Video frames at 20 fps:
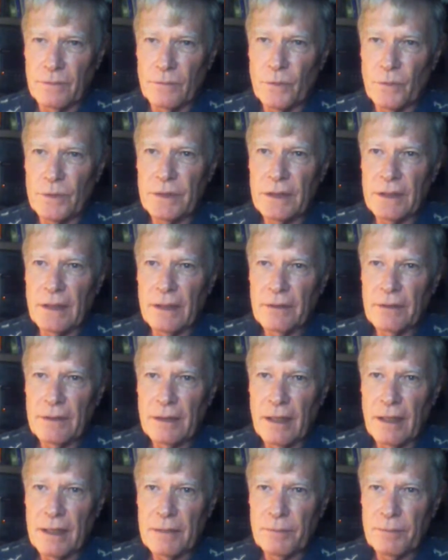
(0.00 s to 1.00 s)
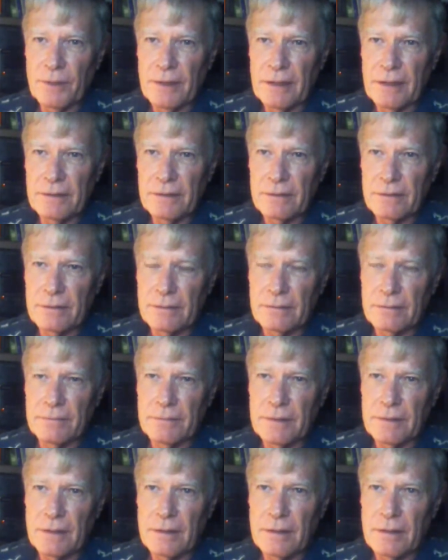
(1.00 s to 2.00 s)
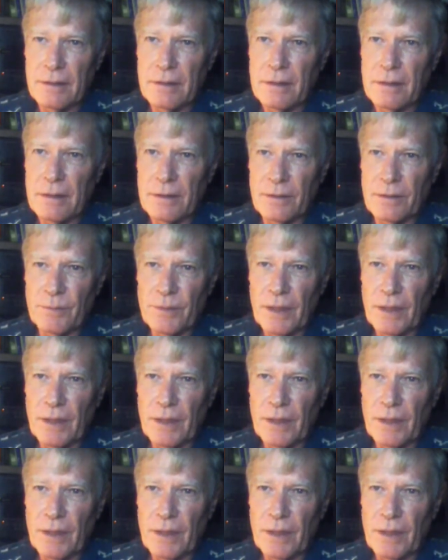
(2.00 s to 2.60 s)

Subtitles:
When you go to the higher planes, the